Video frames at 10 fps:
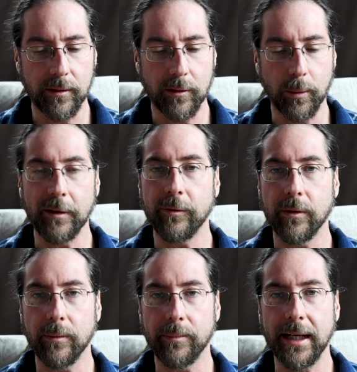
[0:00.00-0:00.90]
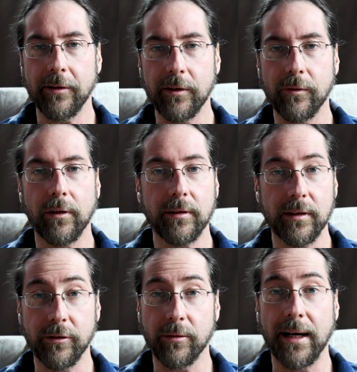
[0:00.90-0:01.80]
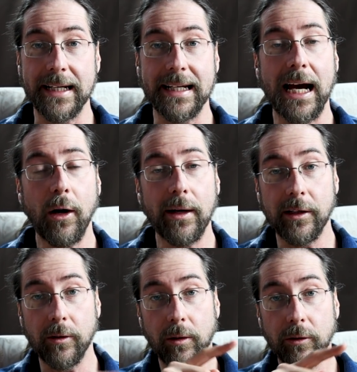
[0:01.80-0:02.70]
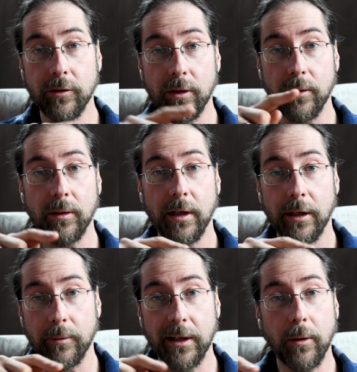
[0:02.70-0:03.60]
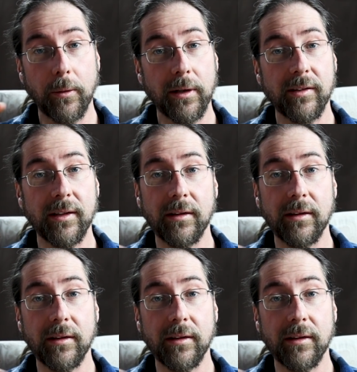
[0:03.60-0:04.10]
12-volt battery voltage right now, and it also records